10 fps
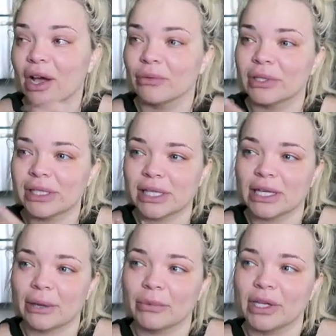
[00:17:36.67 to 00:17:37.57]
I really
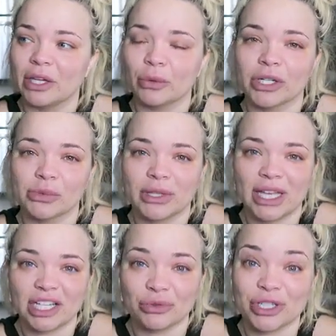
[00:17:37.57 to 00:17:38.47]
think I'm getting worse with
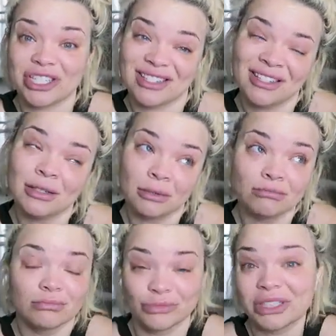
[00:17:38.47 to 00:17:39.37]
age, which is
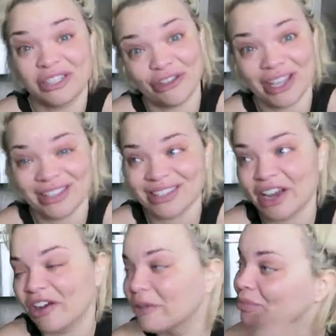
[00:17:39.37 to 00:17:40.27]
really fucking
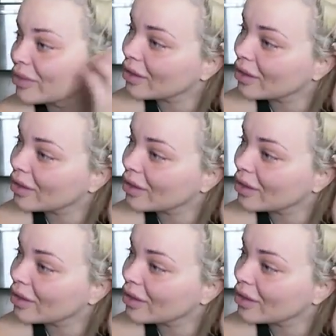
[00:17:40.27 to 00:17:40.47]
scary.